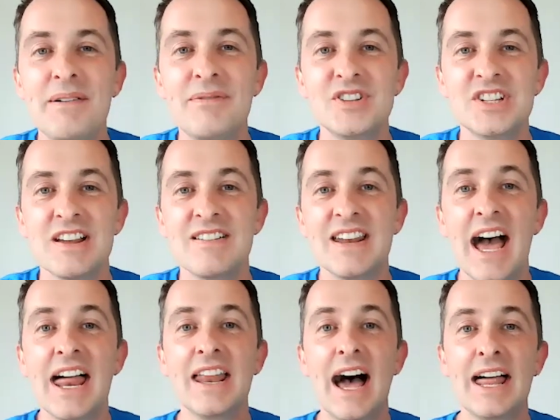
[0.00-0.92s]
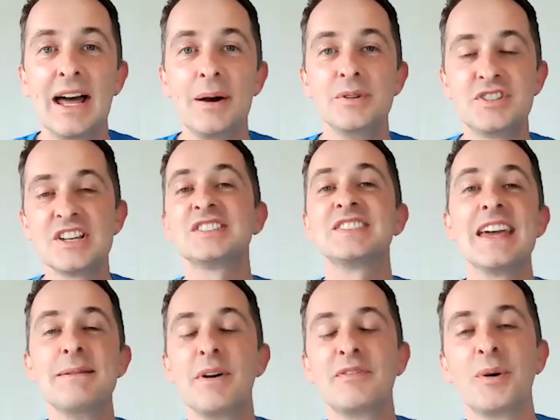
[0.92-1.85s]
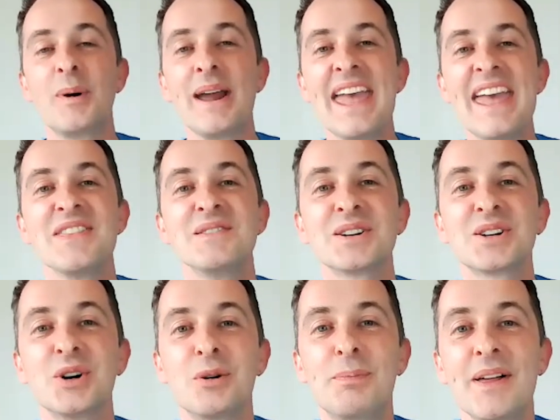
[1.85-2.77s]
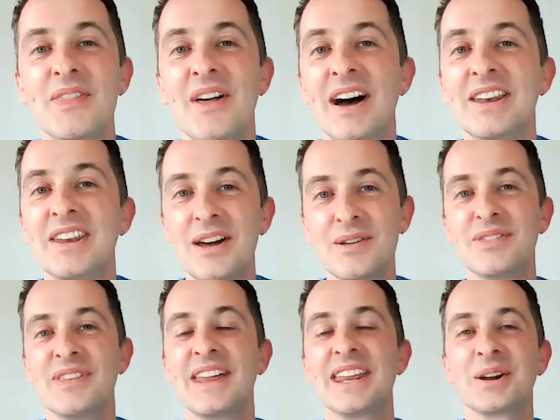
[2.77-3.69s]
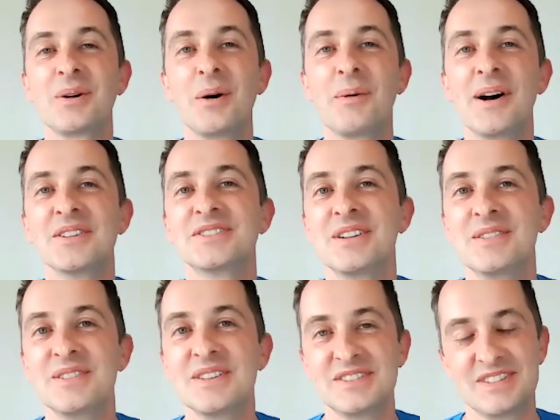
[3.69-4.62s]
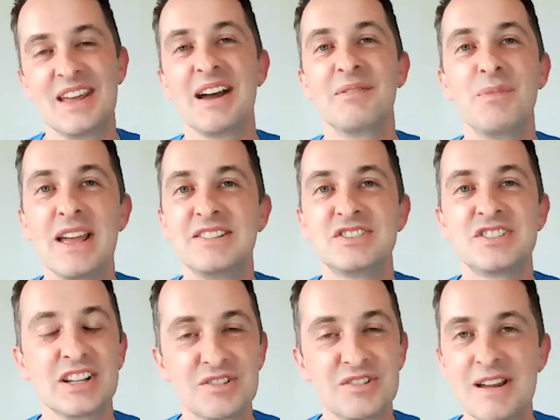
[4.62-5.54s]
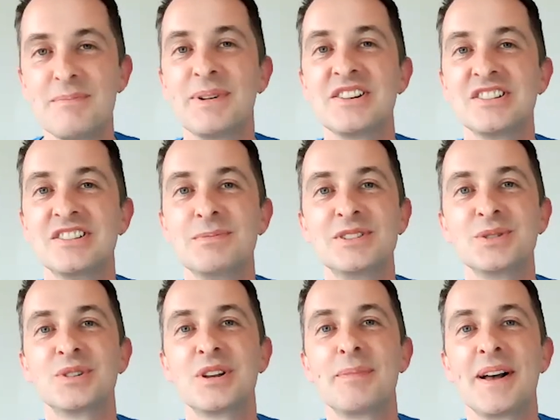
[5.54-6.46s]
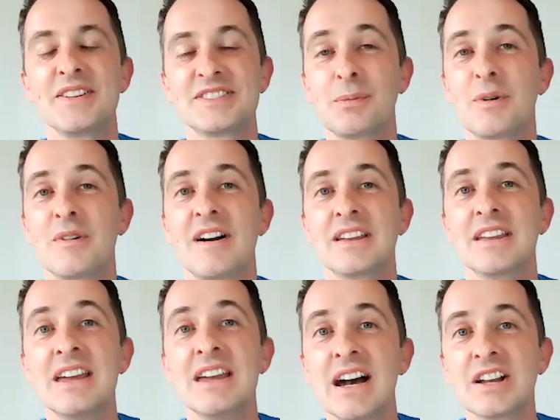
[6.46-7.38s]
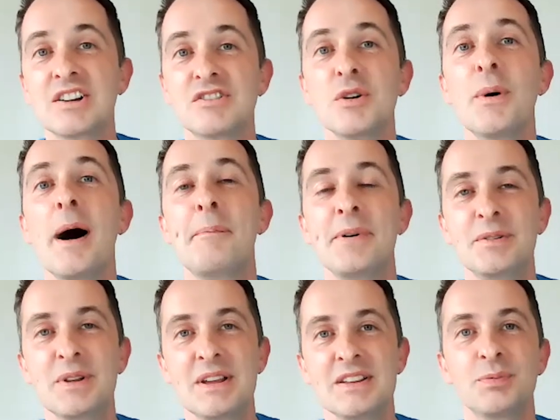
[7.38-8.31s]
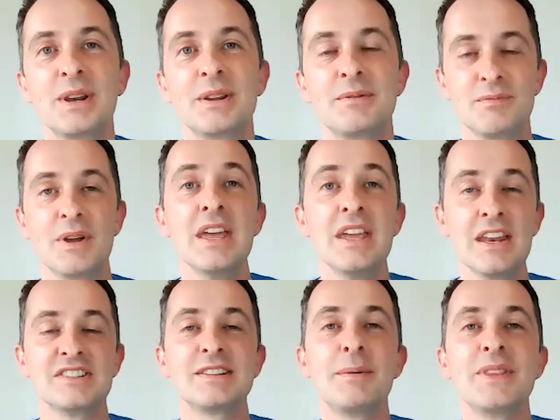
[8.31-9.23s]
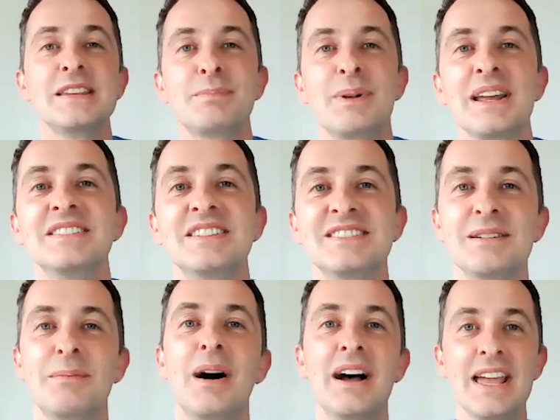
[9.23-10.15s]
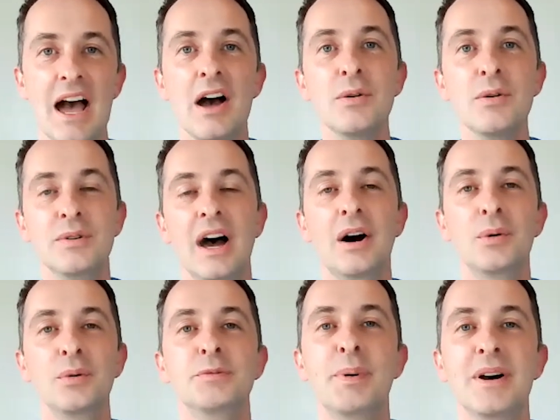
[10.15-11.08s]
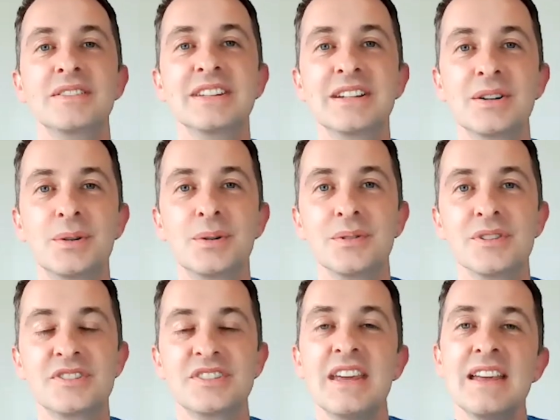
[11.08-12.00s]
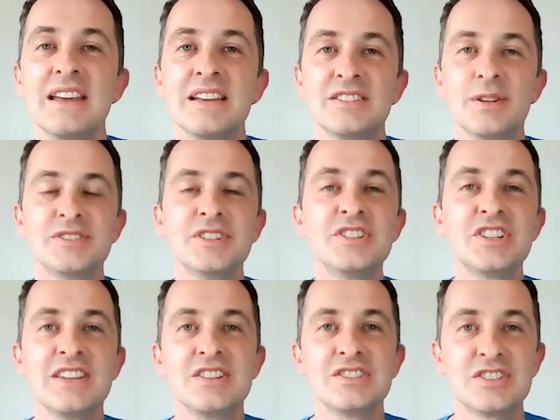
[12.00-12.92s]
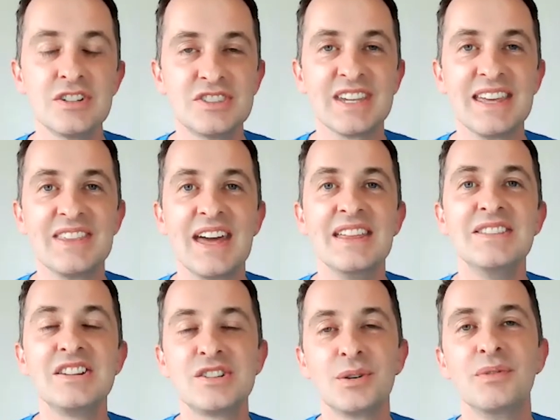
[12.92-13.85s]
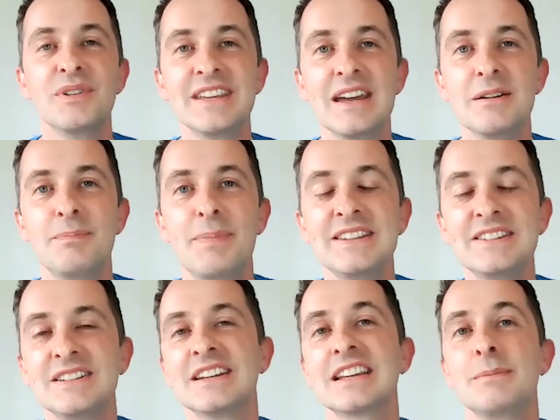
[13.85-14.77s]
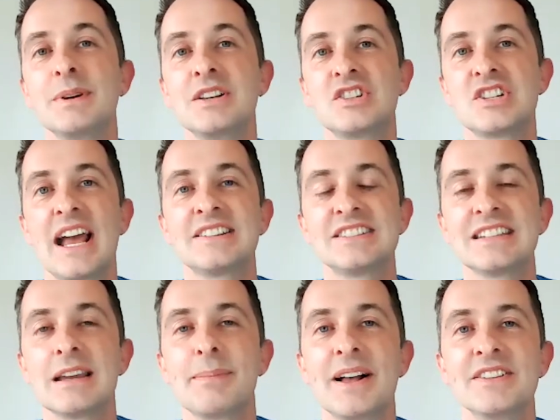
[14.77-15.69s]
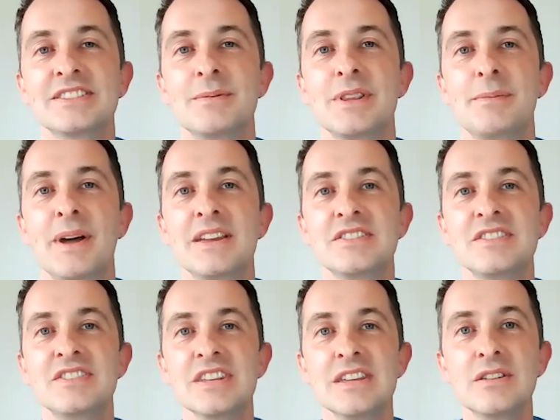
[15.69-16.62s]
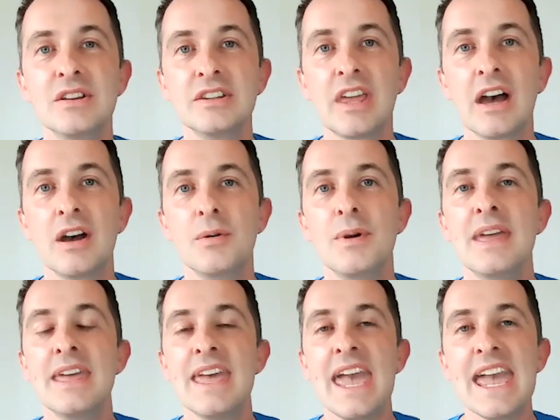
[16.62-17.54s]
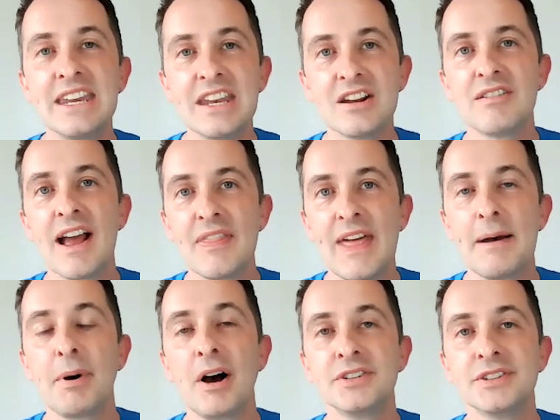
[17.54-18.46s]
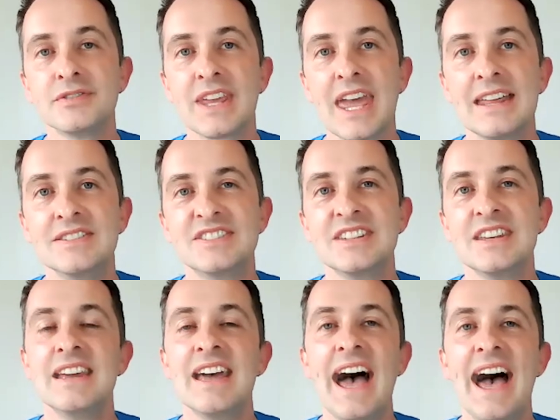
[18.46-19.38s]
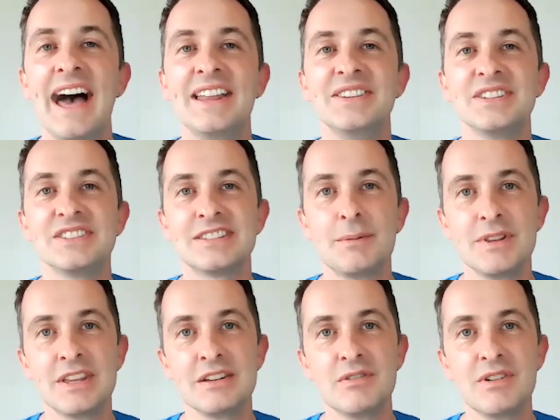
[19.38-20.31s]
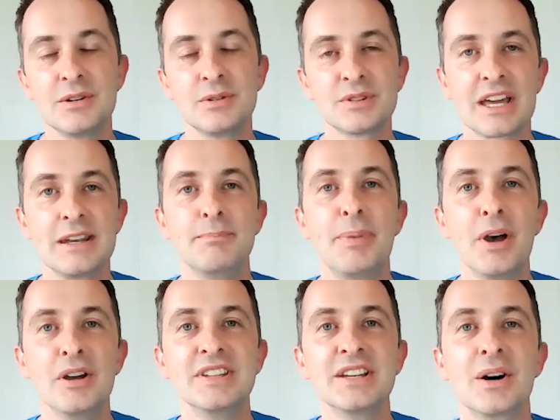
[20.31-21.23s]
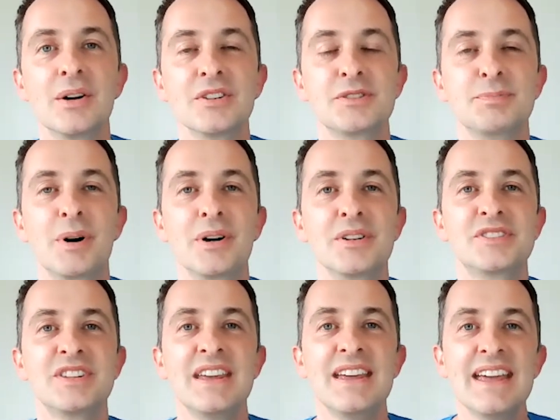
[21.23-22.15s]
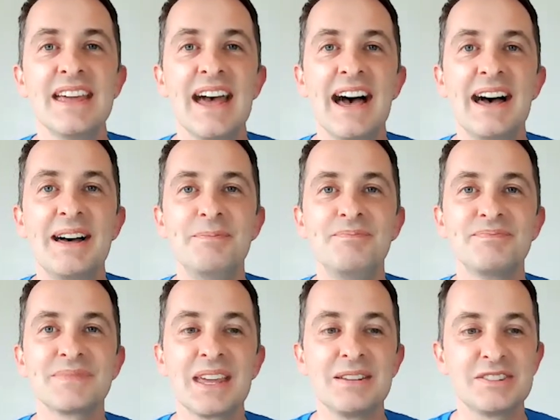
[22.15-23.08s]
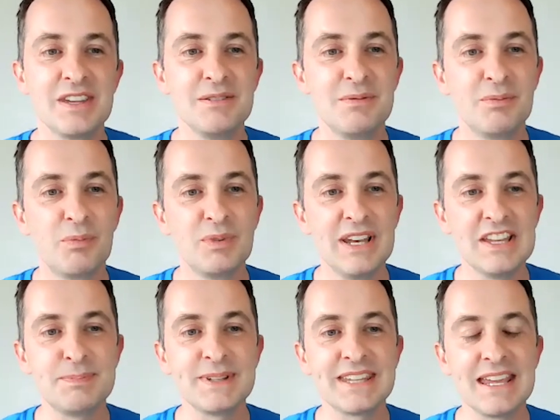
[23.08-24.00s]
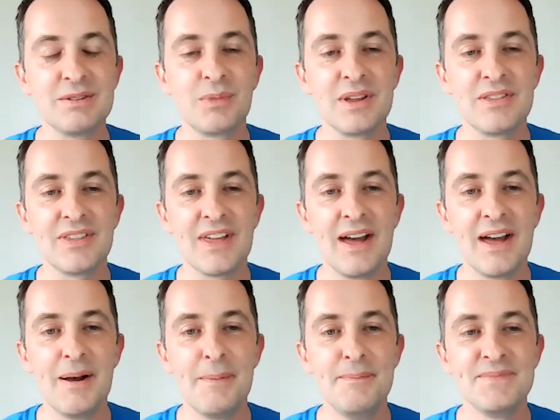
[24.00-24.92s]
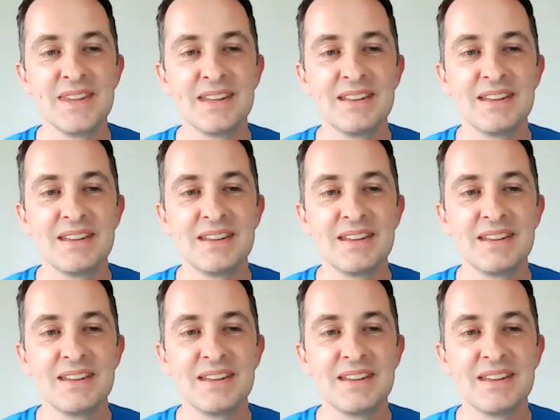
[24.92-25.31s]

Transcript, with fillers: in Bedfordshire, and, and, and I was just saying before I hit the record button that I know Thanet quite well, so it's, uh, it's a great pleasure to be talking about somewhere I, I grew up and is one of, you know, some of these places are my own old birding haunts. So I should, should say that in this short video, Pete and I are going to be chatting about some of the places that you can go in and around that part of Kent and some of the real kind of birding hotspots. Um, so well, let's begin with... Um,